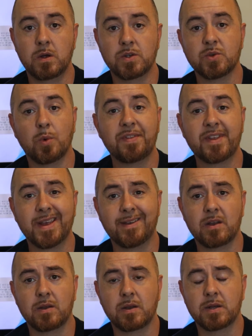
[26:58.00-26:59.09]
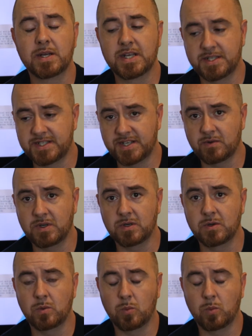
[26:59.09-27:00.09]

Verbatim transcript: So once again, considering